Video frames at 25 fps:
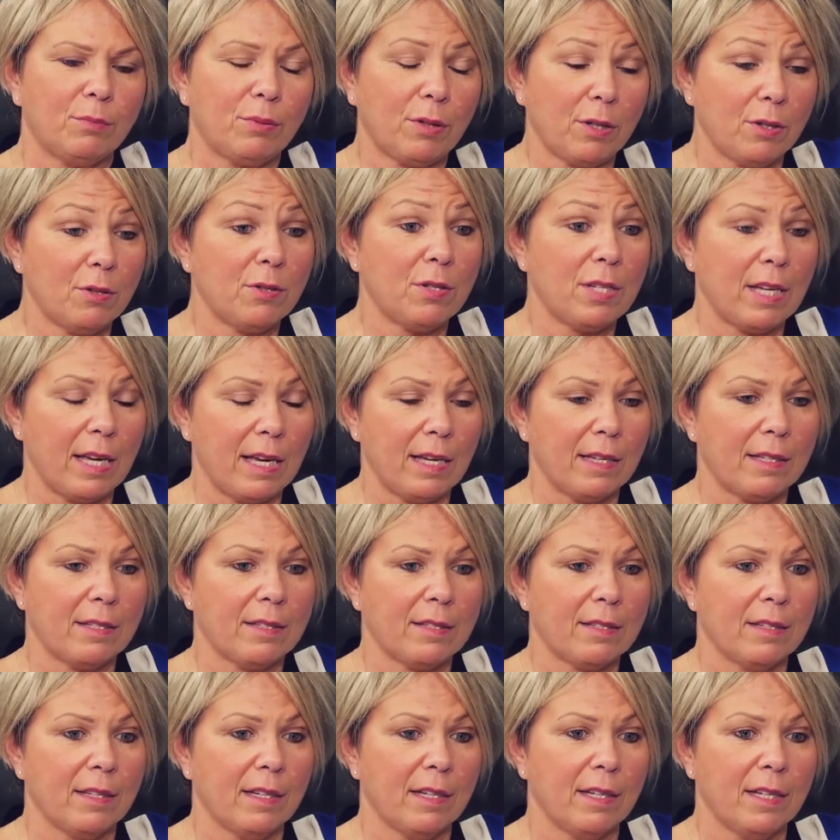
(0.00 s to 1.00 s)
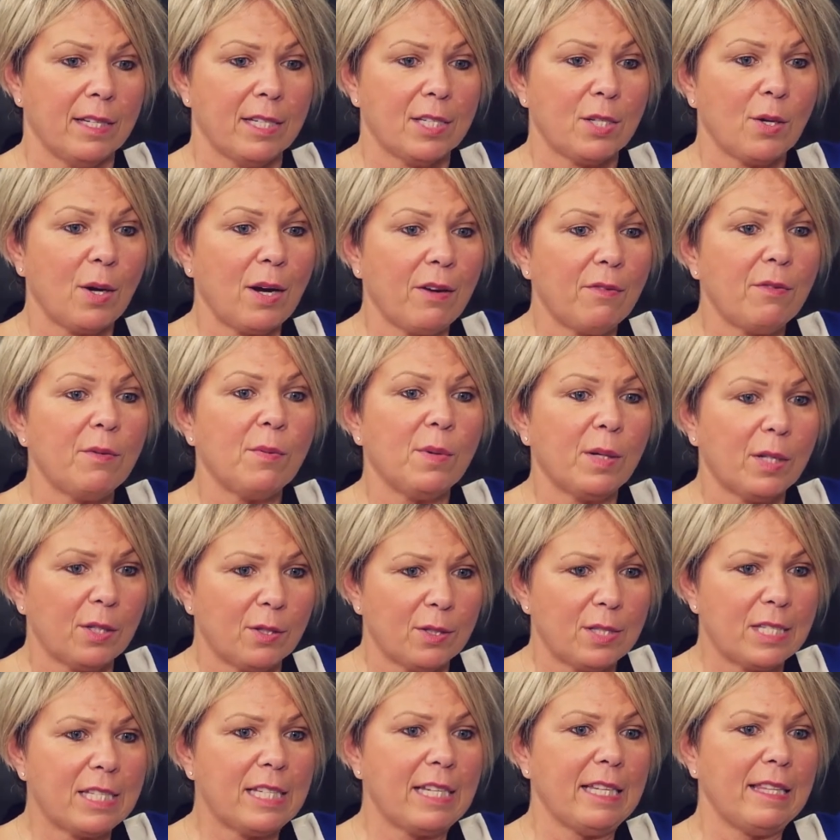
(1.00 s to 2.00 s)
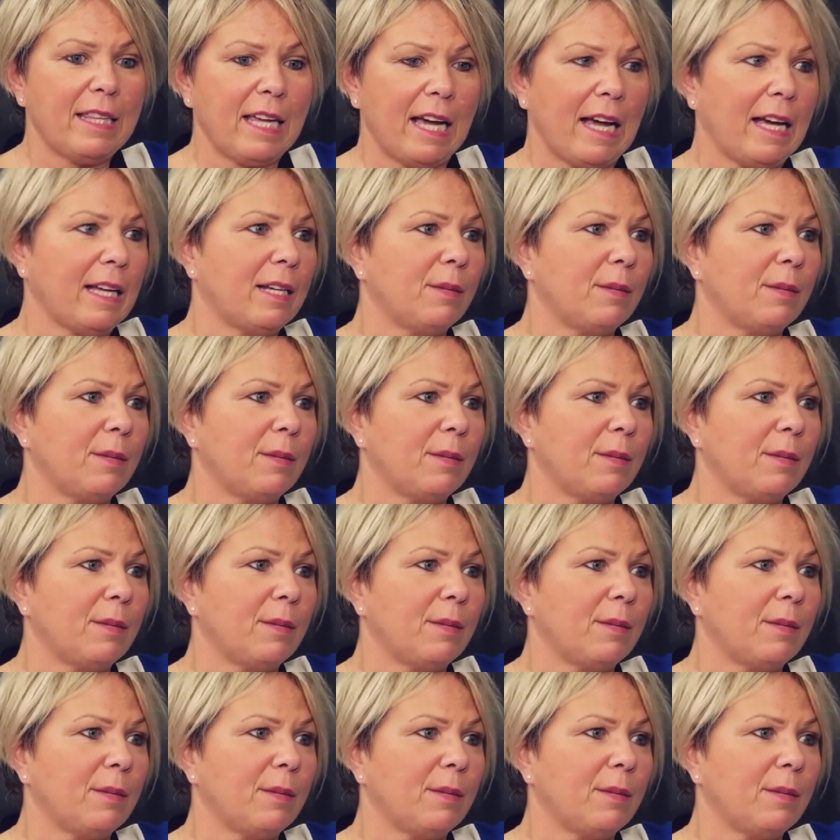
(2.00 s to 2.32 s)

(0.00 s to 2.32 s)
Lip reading: process, so everyone could see they